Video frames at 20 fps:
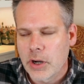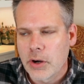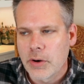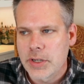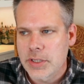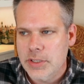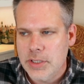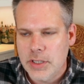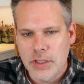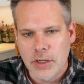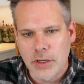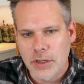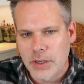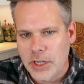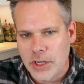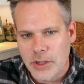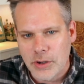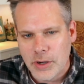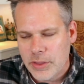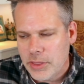Oh, I just
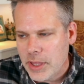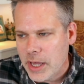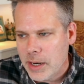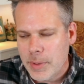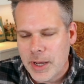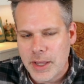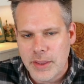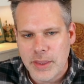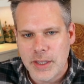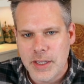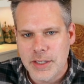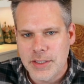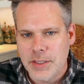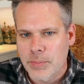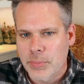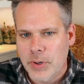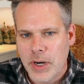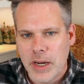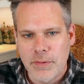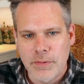you know I thought about this.
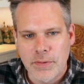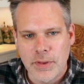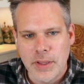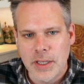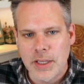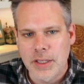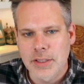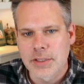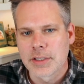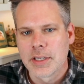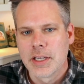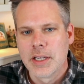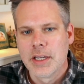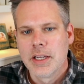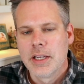I'm praying for this.